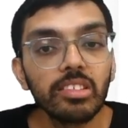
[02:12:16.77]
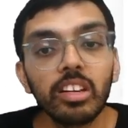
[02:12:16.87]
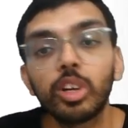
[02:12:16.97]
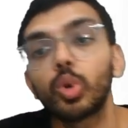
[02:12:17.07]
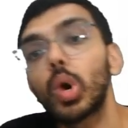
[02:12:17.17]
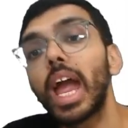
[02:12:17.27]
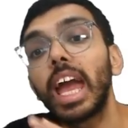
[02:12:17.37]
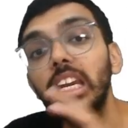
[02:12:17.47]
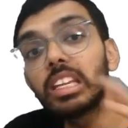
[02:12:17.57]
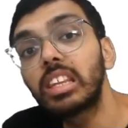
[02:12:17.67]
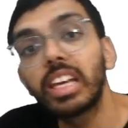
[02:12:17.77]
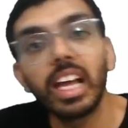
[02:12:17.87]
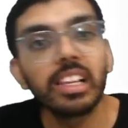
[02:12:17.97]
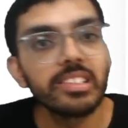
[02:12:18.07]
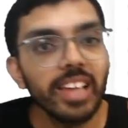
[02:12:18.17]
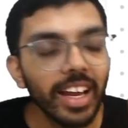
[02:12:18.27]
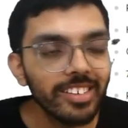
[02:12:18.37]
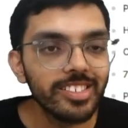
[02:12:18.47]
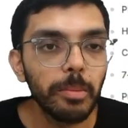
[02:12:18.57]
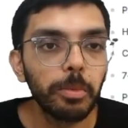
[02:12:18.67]
to anything else
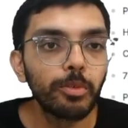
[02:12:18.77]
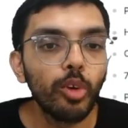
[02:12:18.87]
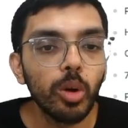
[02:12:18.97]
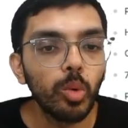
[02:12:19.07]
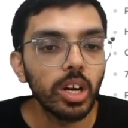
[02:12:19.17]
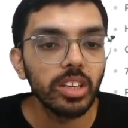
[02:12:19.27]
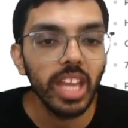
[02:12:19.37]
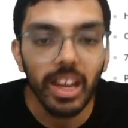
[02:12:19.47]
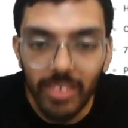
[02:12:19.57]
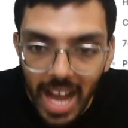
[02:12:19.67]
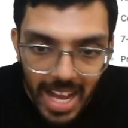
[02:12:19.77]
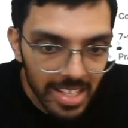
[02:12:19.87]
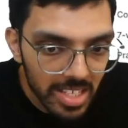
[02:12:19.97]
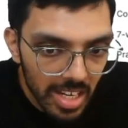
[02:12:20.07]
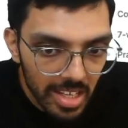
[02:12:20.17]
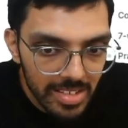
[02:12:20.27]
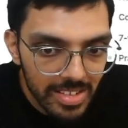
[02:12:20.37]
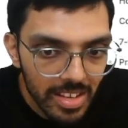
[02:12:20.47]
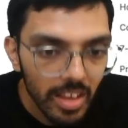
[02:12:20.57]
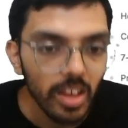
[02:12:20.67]
except for what they have asked us,
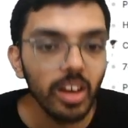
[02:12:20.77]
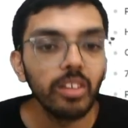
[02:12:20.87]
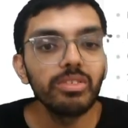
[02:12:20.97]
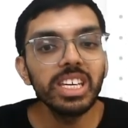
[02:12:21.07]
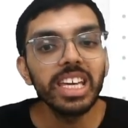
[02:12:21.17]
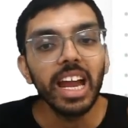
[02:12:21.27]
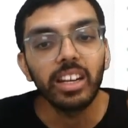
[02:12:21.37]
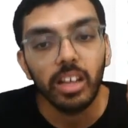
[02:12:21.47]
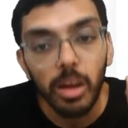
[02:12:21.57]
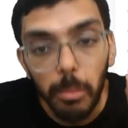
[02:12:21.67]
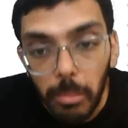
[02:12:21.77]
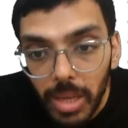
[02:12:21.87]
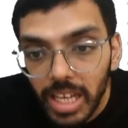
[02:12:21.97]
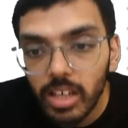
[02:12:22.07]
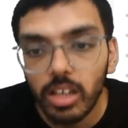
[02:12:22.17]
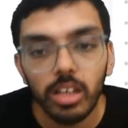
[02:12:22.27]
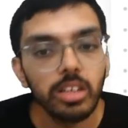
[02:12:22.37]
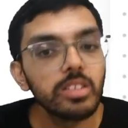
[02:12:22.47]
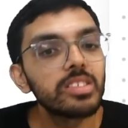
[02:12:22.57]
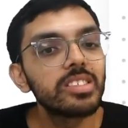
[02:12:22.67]
we get big
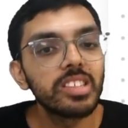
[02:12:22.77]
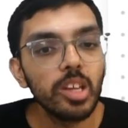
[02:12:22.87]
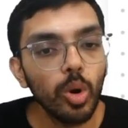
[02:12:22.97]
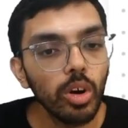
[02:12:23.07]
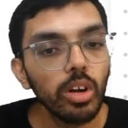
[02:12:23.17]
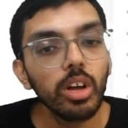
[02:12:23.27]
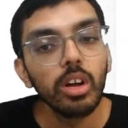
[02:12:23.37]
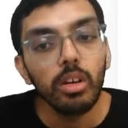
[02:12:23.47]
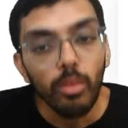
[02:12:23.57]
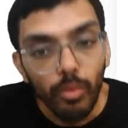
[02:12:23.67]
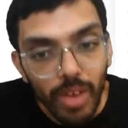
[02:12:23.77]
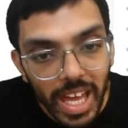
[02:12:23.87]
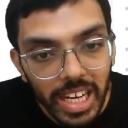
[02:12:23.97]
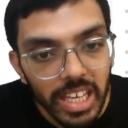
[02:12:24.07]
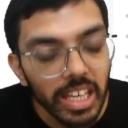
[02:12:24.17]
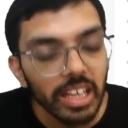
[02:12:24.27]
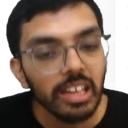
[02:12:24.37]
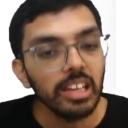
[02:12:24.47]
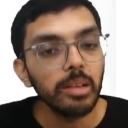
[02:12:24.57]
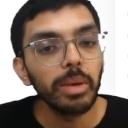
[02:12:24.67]
0. Very
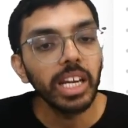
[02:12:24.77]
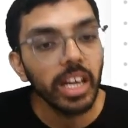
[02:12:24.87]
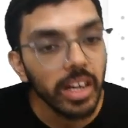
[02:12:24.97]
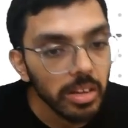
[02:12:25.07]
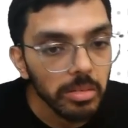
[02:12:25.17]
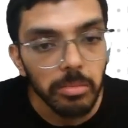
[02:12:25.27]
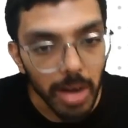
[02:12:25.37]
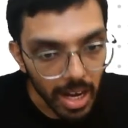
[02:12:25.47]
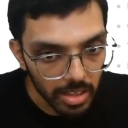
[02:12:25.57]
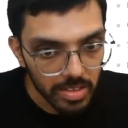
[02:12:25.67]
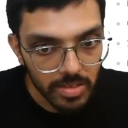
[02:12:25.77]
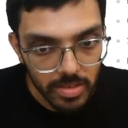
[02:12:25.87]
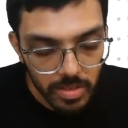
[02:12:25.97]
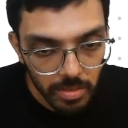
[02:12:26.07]
limited marks.